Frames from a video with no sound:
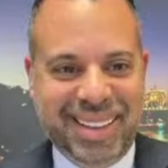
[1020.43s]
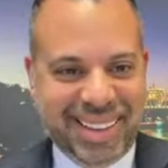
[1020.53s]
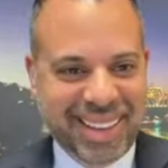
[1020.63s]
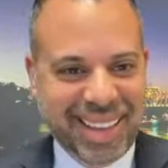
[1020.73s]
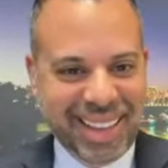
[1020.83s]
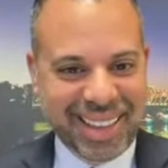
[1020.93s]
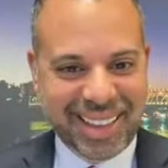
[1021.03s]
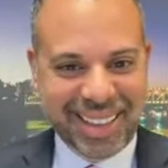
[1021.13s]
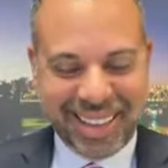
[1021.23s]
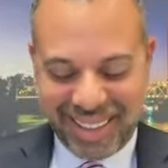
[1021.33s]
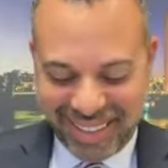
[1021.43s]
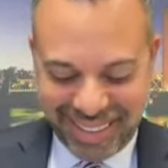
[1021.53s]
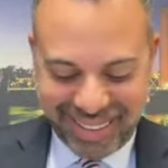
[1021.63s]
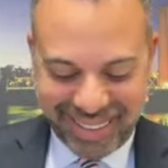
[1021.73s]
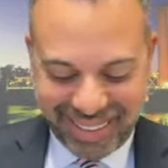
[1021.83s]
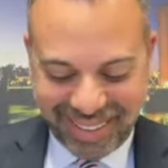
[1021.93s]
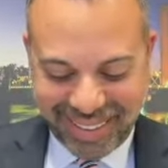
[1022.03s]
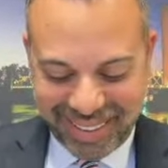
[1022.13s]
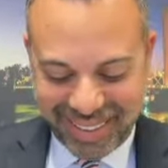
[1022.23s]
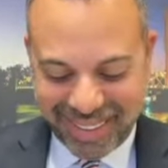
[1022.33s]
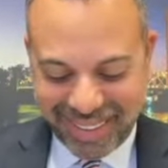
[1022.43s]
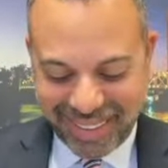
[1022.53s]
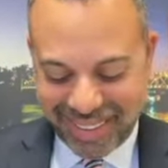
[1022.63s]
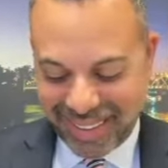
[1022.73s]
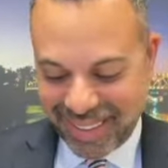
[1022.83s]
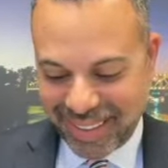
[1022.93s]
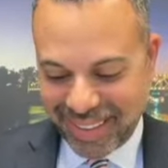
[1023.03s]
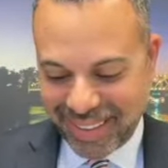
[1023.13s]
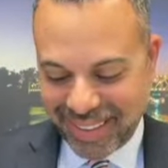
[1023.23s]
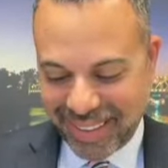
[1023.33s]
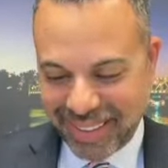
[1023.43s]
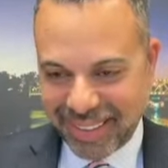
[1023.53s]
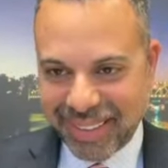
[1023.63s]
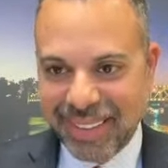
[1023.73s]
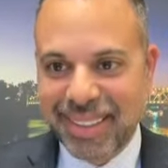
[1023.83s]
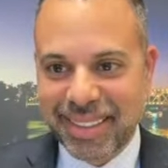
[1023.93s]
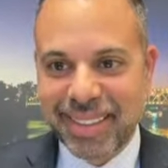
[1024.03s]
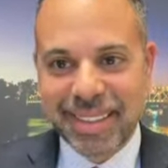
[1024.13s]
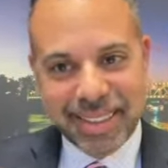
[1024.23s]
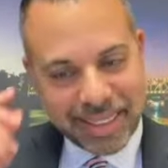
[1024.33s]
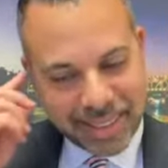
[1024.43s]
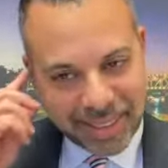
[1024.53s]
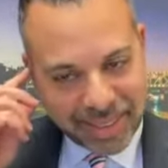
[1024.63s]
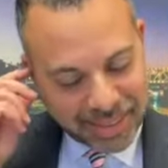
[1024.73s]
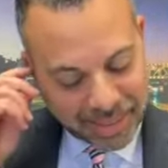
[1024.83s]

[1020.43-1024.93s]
This person isn't speaking.